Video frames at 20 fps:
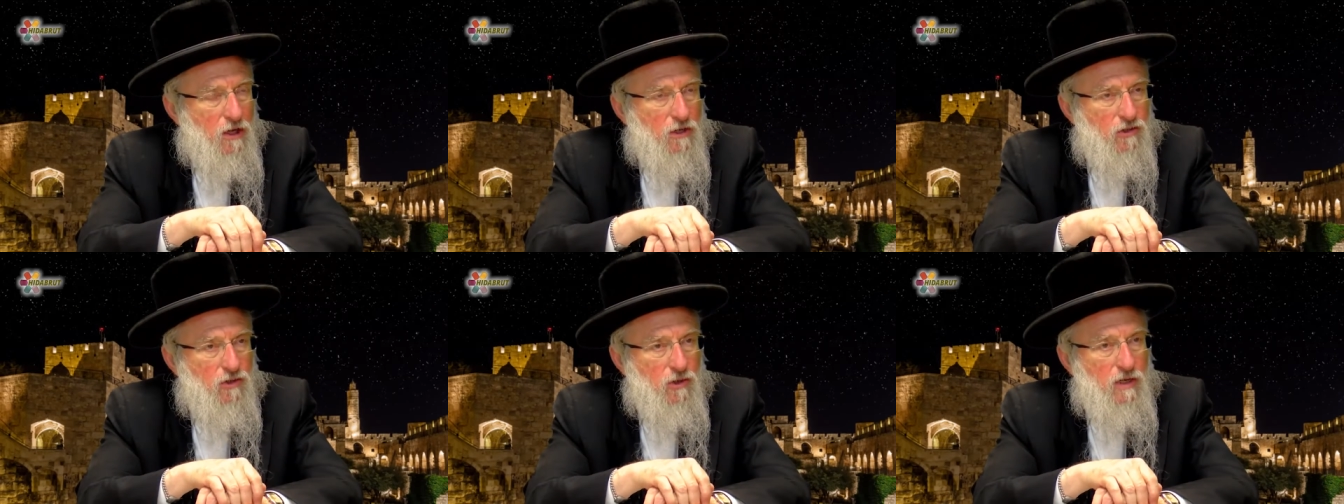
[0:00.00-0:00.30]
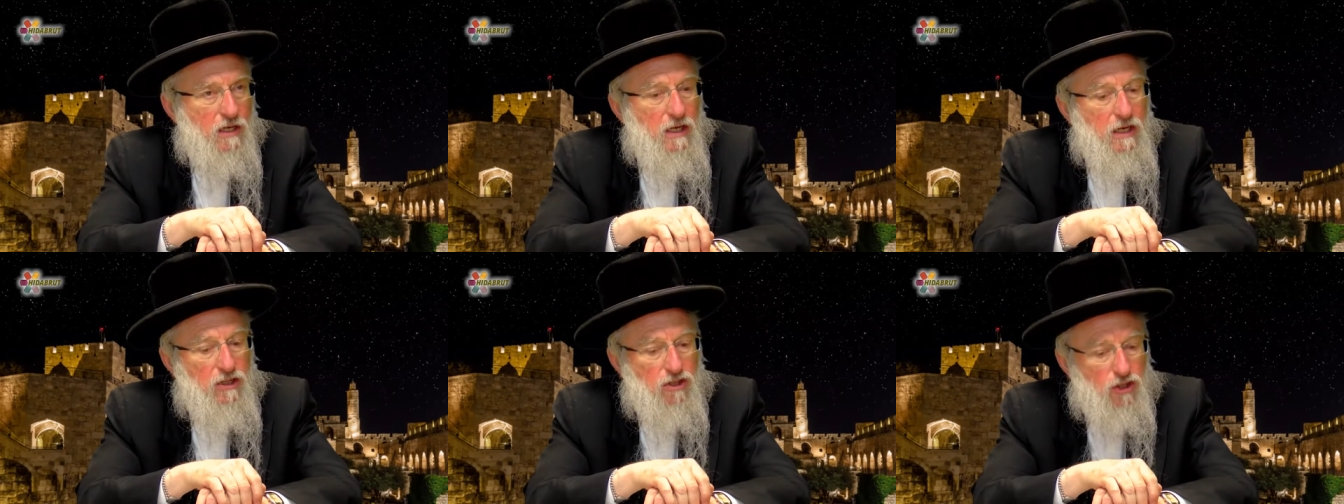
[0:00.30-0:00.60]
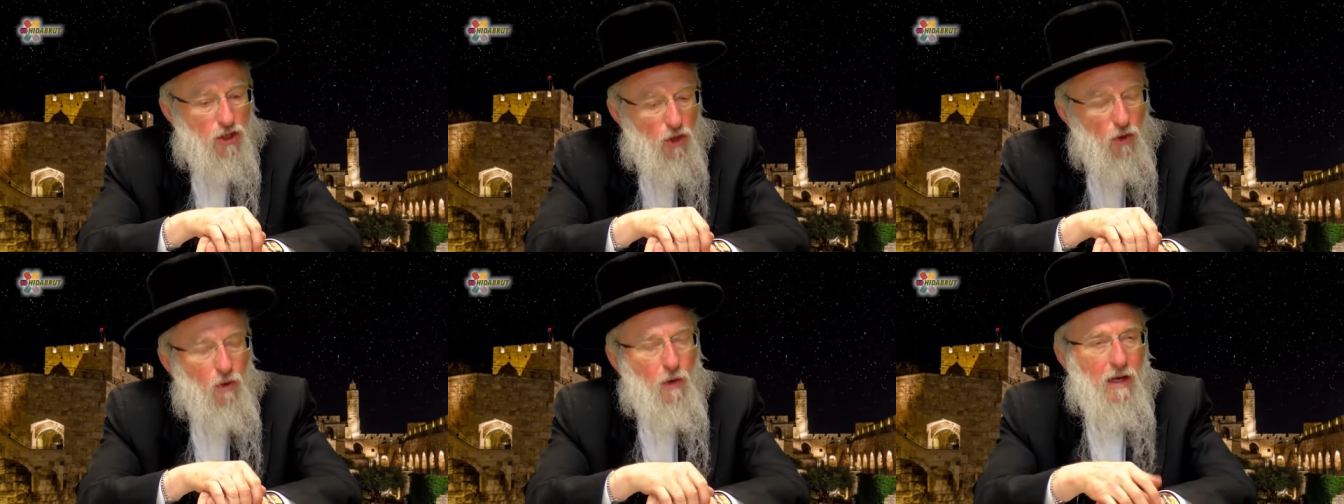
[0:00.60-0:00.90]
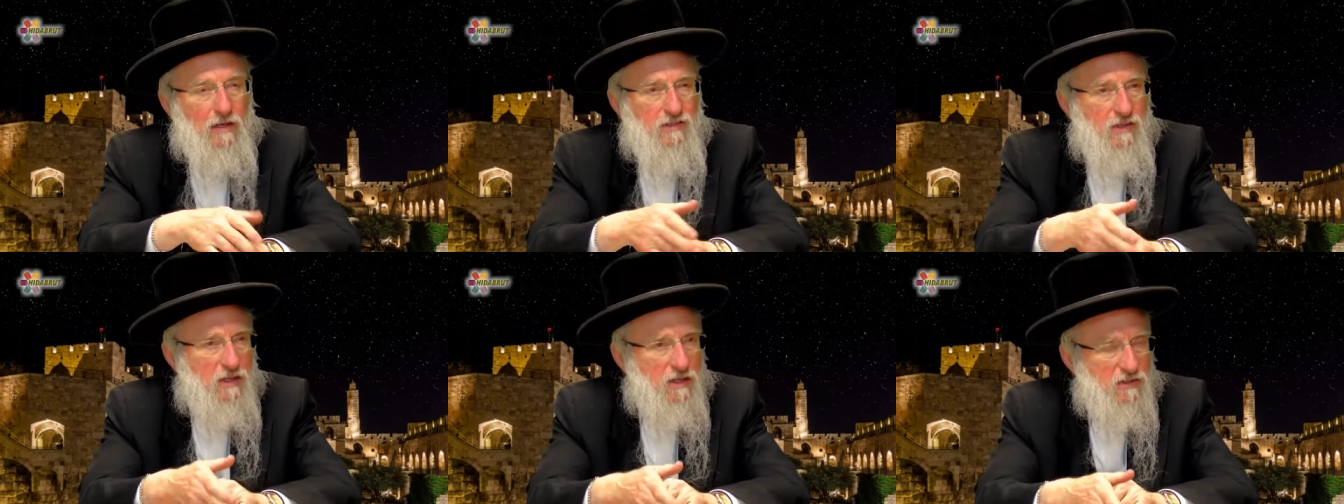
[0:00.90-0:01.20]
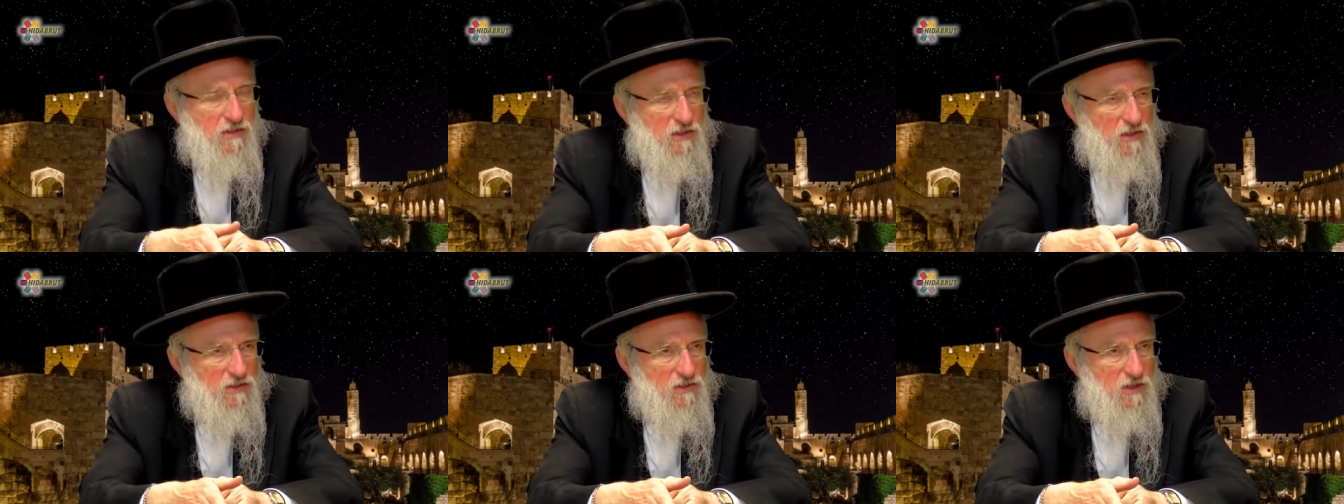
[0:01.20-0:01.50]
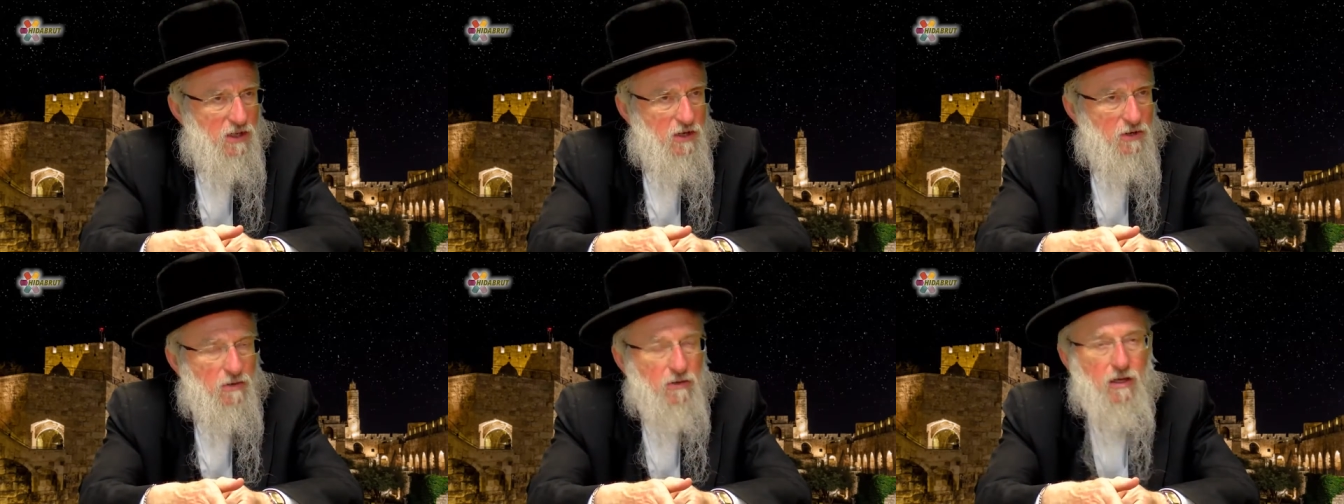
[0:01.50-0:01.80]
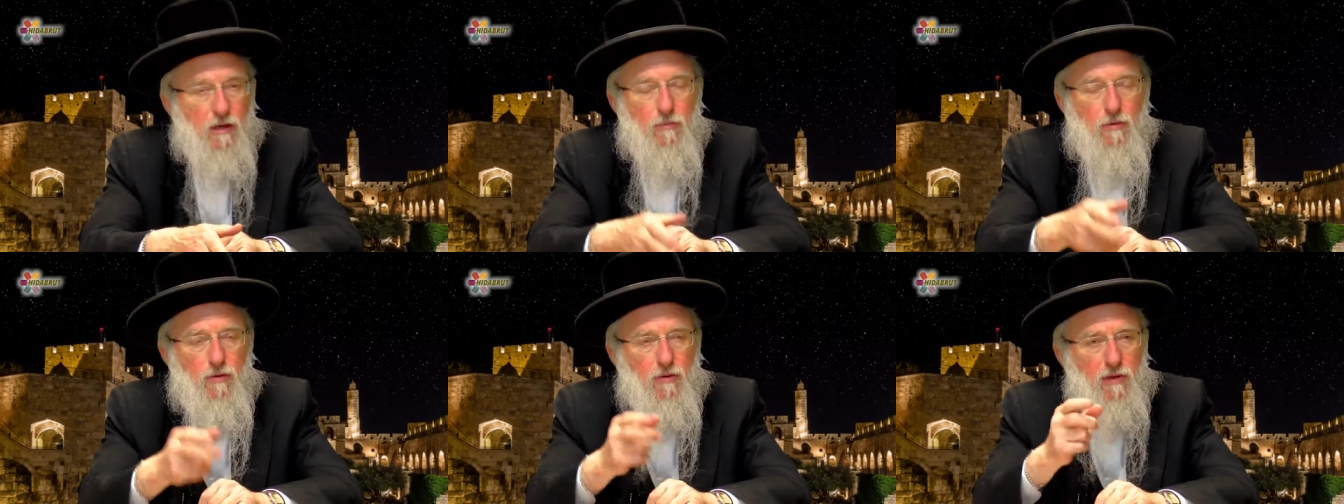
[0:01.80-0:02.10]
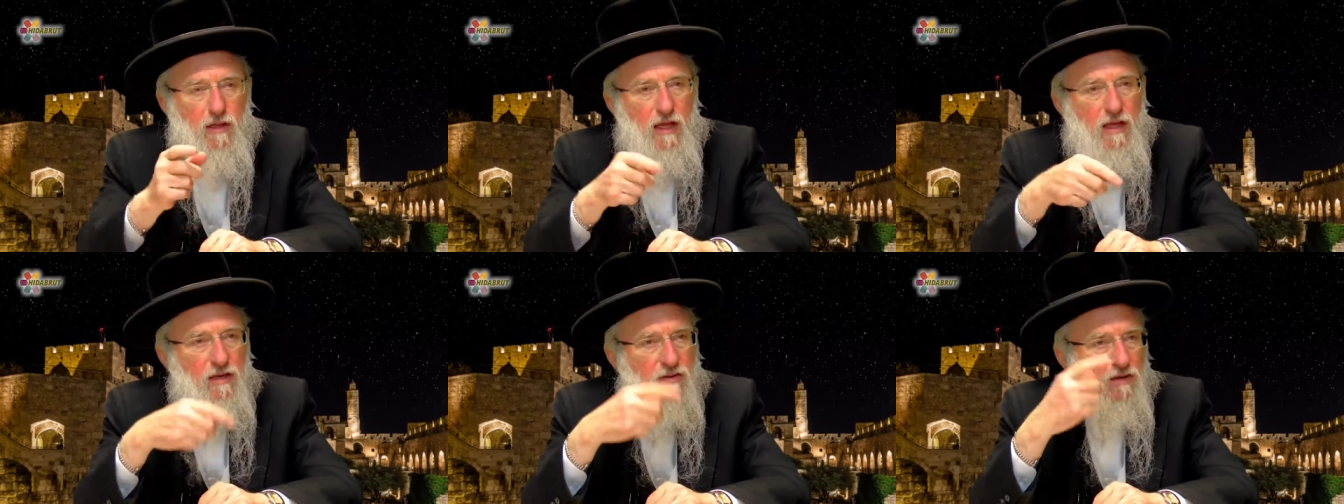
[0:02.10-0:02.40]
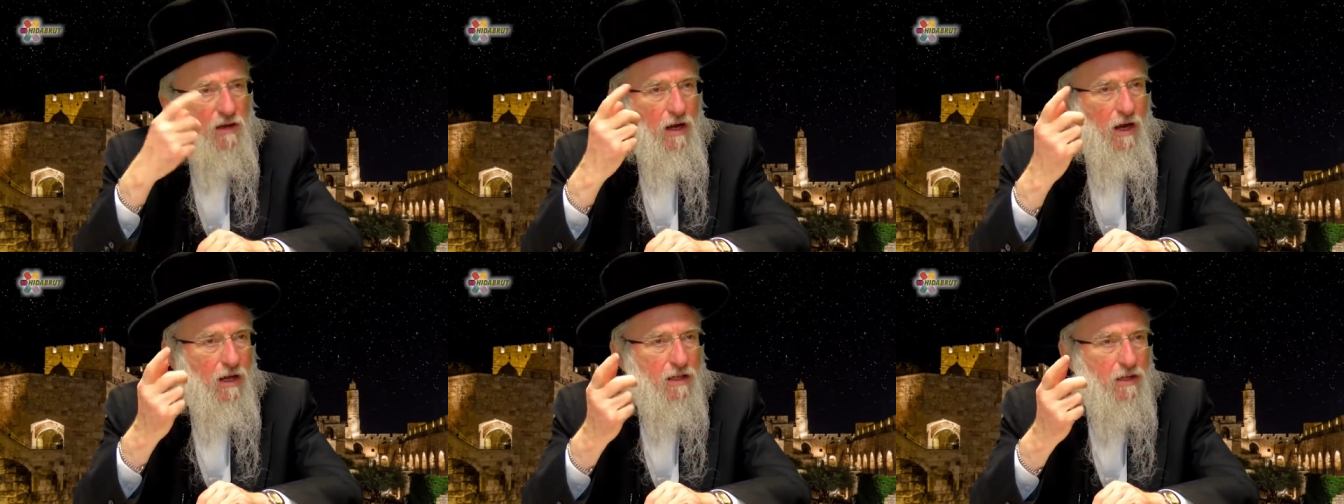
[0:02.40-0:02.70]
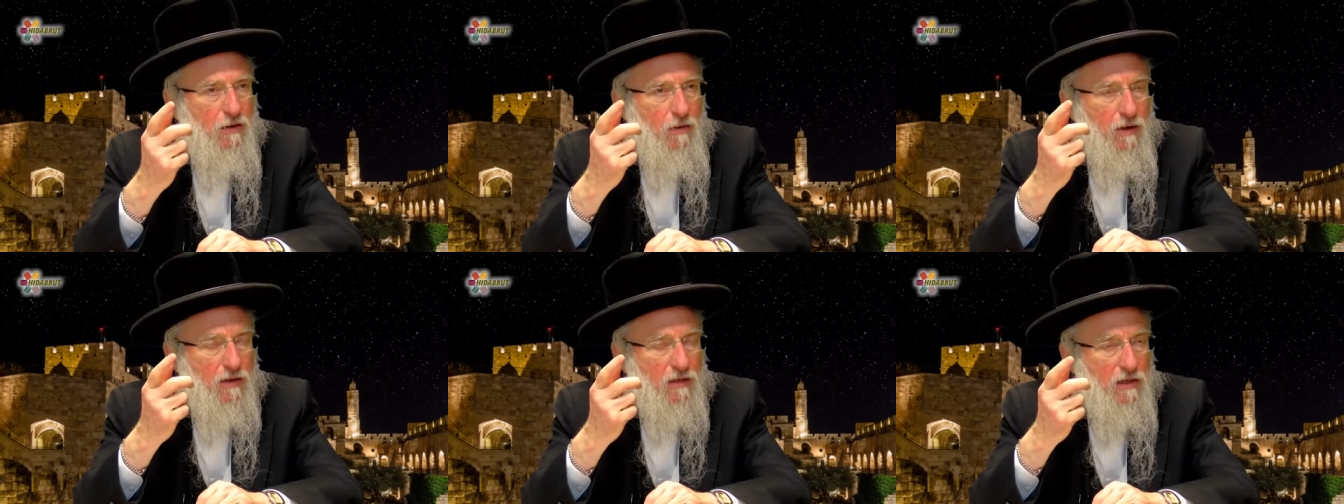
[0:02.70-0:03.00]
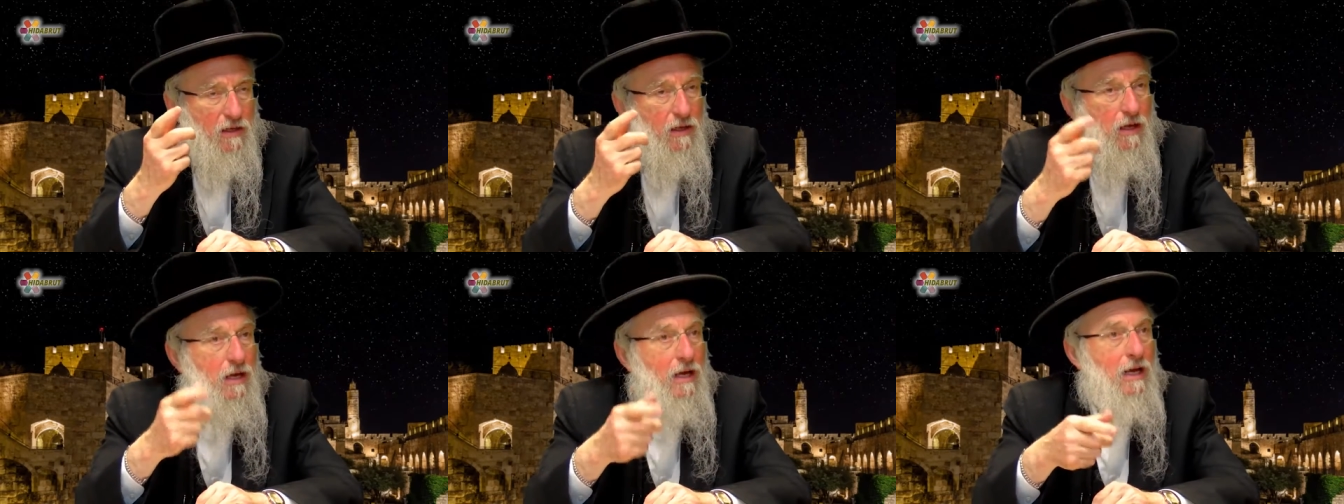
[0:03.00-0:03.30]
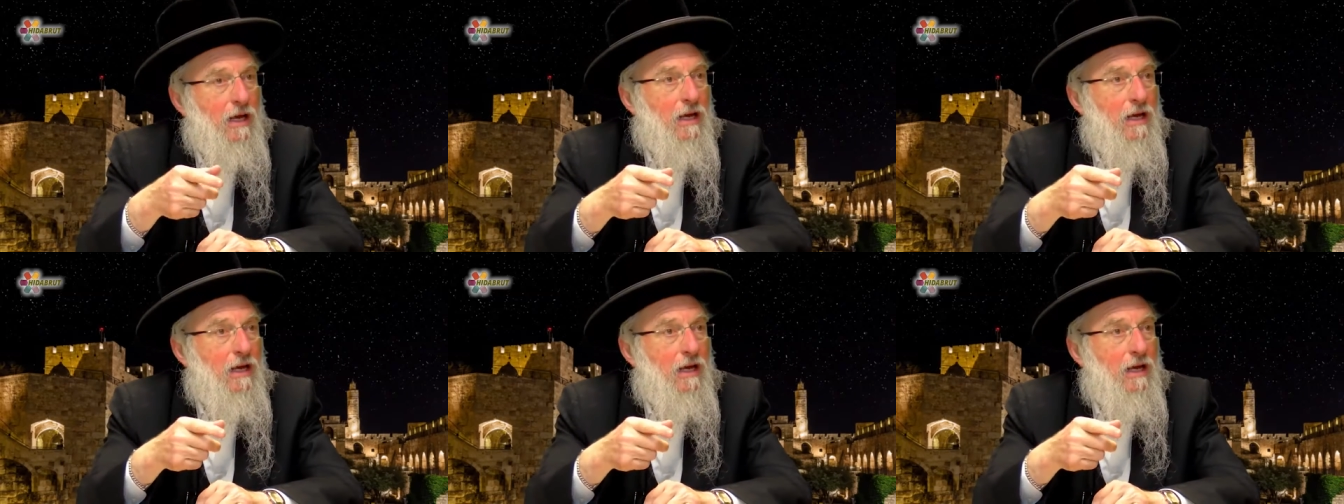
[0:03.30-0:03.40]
So he too, as it is in the Siddur, can be related to God directly.